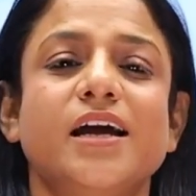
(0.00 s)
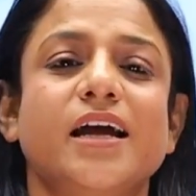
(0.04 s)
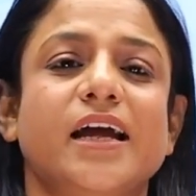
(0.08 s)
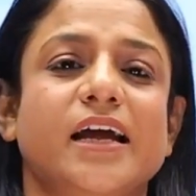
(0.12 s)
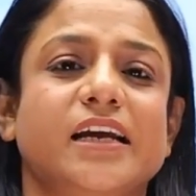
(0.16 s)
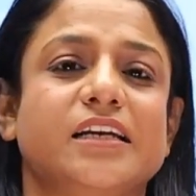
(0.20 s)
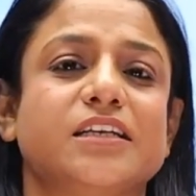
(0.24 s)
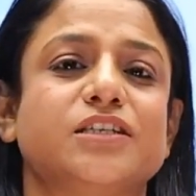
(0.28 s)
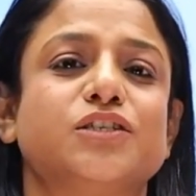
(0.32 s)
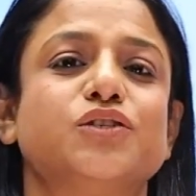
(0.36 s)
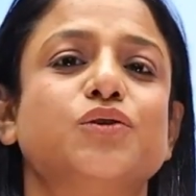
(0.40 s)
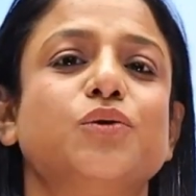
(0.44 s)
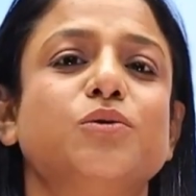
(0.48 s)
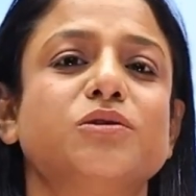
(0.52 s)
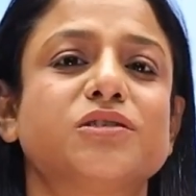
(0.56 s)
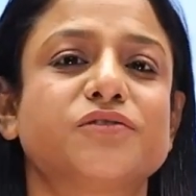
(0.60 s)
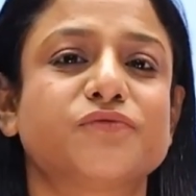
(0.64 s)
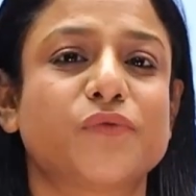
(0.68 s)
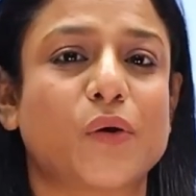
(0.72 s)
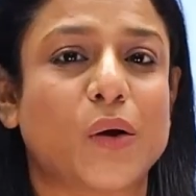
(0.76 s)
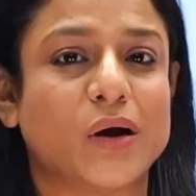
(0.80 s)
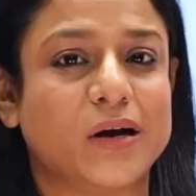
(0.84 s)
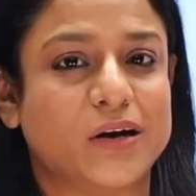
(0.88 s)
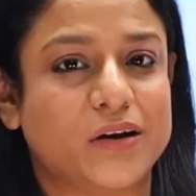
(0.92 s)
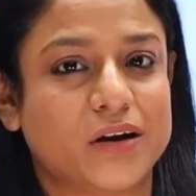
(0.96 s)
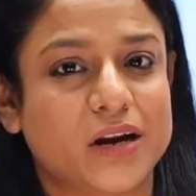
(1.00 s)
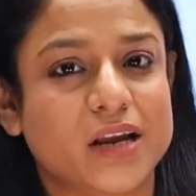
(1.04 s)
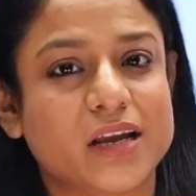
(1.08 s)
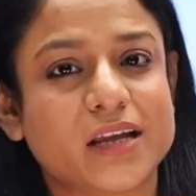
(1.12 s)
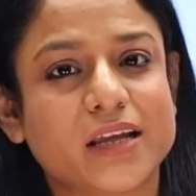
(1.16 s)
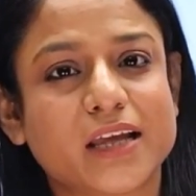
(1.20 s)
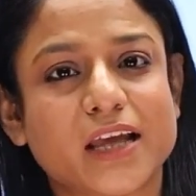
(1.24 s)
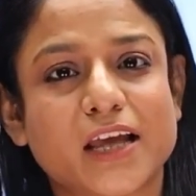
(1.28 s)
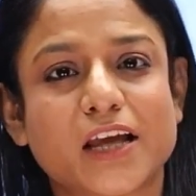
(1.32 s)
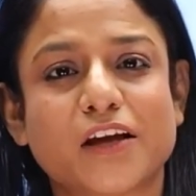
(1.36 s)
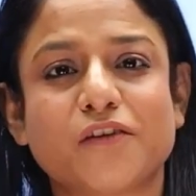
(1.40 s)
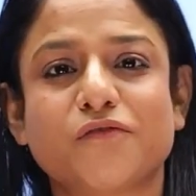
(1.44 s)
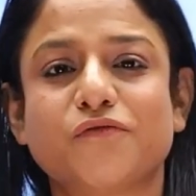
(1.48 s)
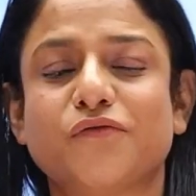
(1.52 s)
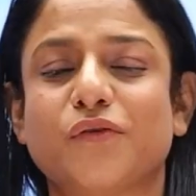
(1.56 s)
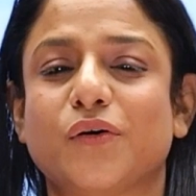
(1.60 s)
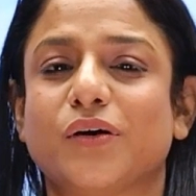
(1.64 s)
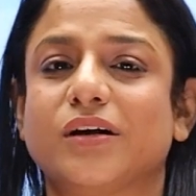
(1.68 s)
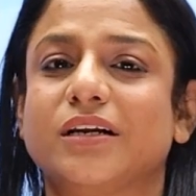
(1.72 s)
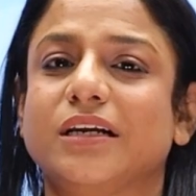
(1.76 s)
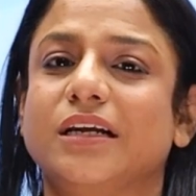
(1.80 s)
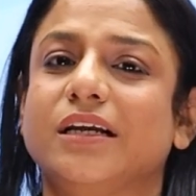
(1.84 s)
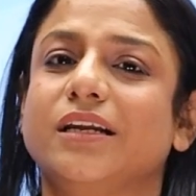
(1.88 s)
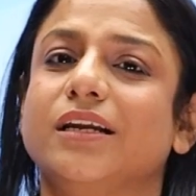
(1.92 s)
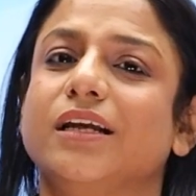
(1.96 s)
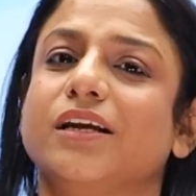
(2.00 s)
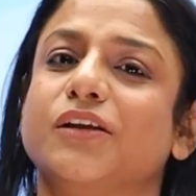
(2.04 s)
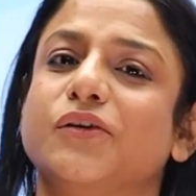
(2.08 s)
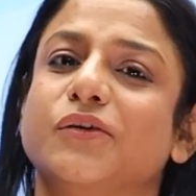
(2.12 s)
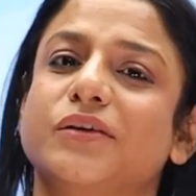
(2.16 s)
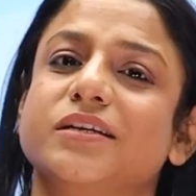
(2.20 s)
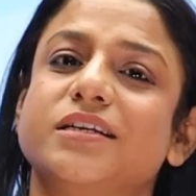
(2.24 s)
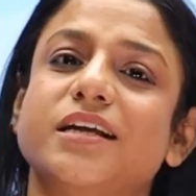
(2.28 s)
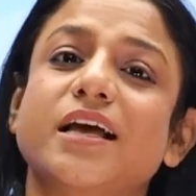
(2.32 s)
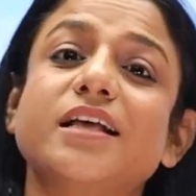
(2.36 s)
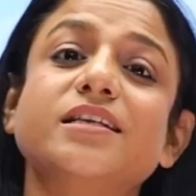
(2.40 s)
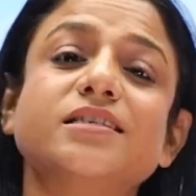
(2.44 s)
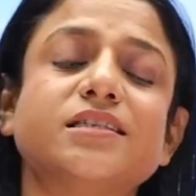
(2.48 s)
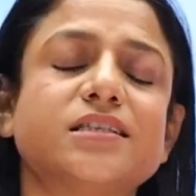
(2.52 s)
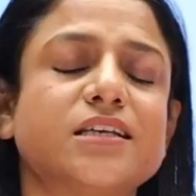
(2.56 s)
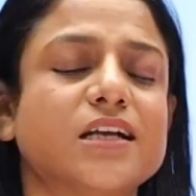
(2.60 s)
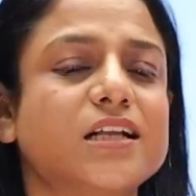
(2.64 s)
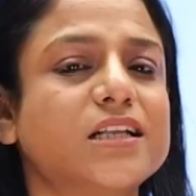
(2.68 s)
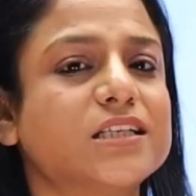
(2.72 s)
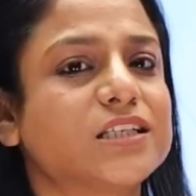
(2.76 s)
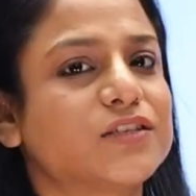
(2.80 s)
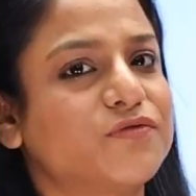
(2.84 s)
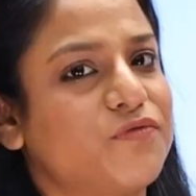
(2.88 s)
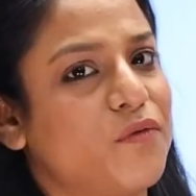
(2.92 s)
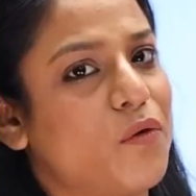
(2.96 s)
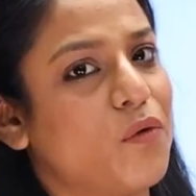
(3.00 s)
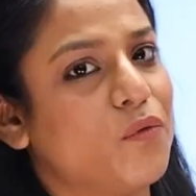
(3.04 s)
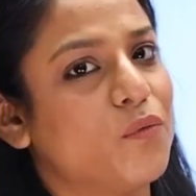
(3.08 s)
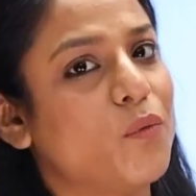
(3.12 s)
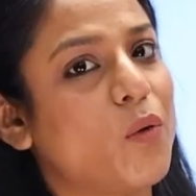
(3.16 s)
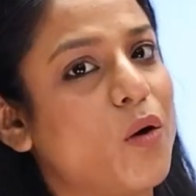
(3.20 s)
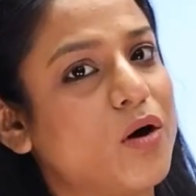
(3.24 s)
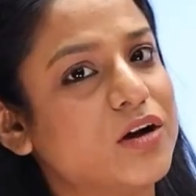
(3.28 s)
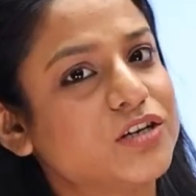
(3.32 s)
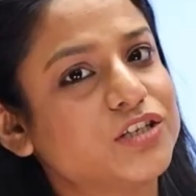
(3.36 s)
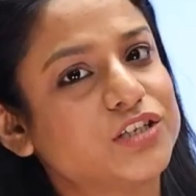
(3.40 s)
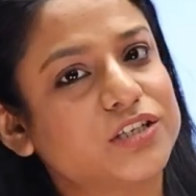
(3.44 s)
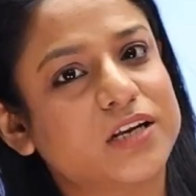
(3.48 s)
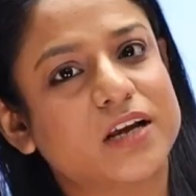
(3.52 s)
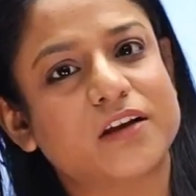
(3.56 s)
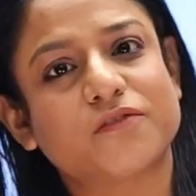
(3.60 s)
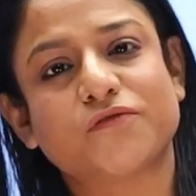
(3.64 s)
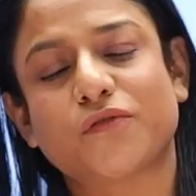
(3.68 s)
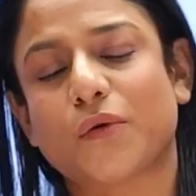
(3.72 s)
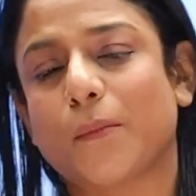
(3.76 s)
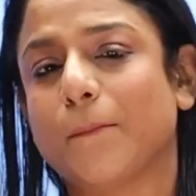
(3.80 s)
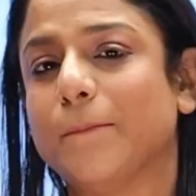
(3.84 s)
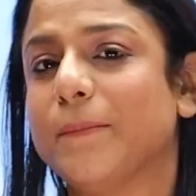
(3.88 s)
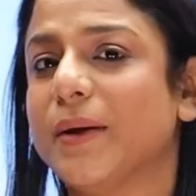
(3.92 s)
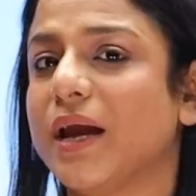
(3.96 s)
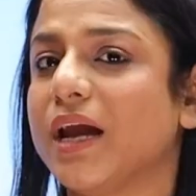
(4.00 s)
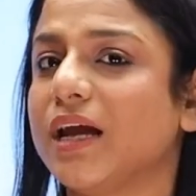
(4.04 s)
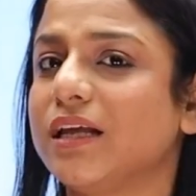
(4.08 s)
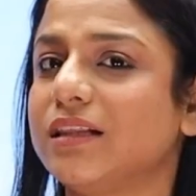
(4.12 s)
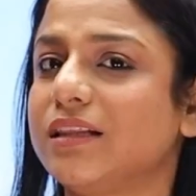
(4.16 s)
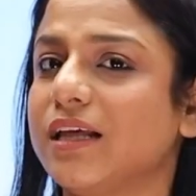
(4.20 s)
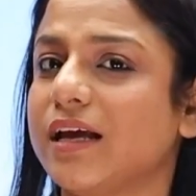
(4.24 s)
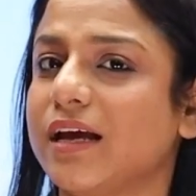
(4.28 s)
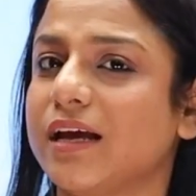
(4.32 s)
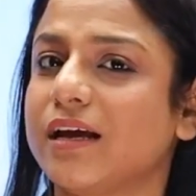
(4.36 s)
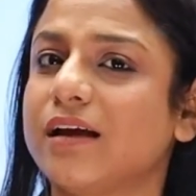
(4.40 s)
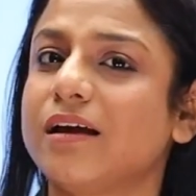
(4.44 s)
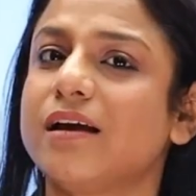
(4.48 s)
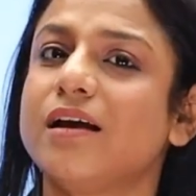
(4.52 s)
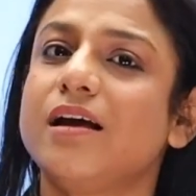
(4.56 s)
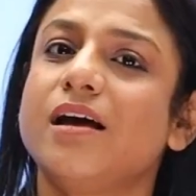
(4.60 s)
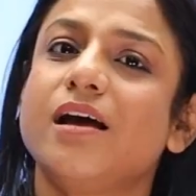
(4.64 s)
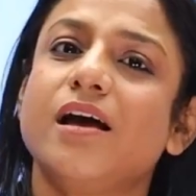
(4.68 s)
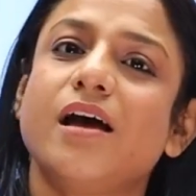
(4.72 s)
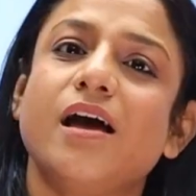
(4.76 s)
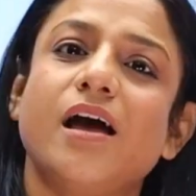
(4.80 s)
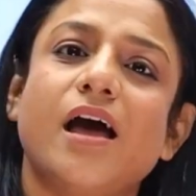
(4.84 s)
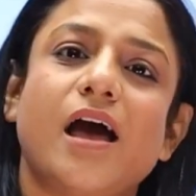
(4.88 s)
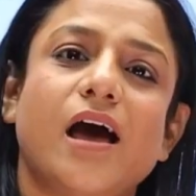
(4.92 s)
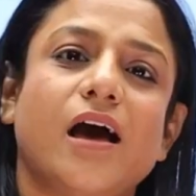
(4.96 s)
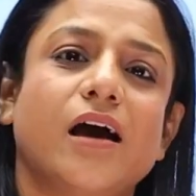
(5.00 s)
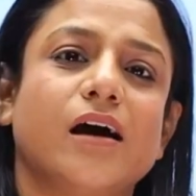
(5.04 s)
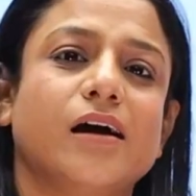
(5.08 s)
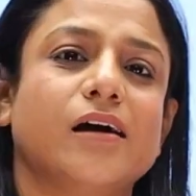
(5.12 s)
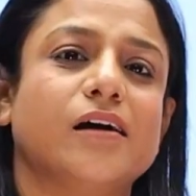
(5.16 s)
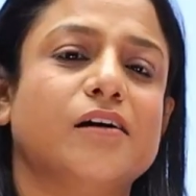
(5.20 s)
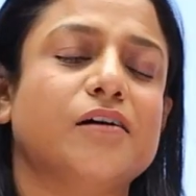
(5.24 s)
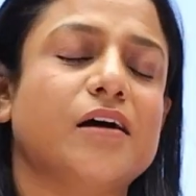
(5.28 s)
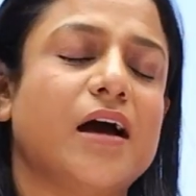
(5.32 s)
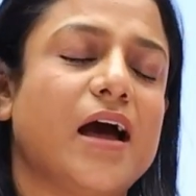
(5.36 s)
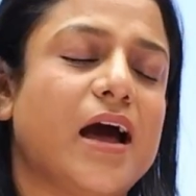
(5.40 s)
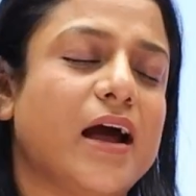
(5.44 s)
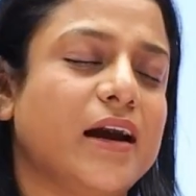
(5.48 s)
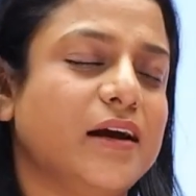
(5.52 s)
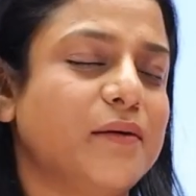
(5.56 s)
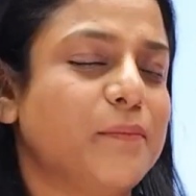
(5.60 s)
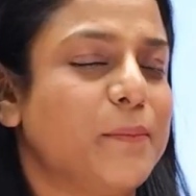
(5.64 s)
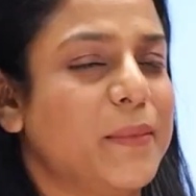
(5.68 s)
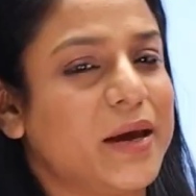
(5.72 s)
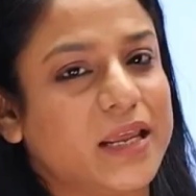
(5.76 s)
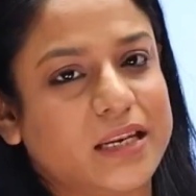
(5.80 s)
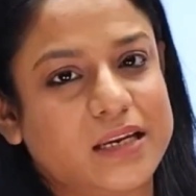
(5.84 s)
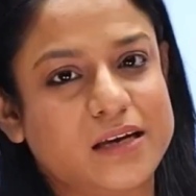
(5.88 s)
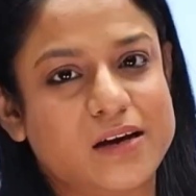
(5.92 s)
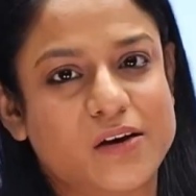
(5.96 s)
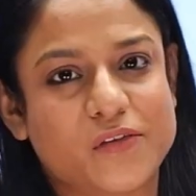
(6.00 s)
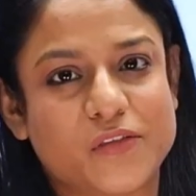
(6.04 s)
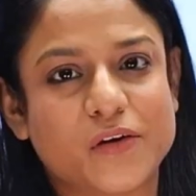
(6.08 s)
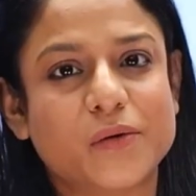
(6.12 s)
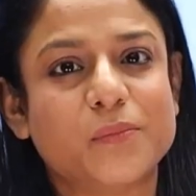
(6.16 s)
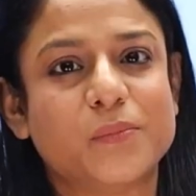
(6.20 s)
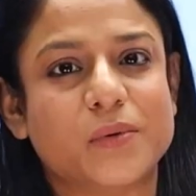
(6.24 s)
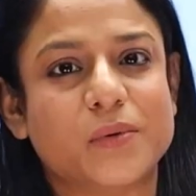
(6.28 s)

It is used for drinking, for cleaning utensils, for washing, for bathing, and many other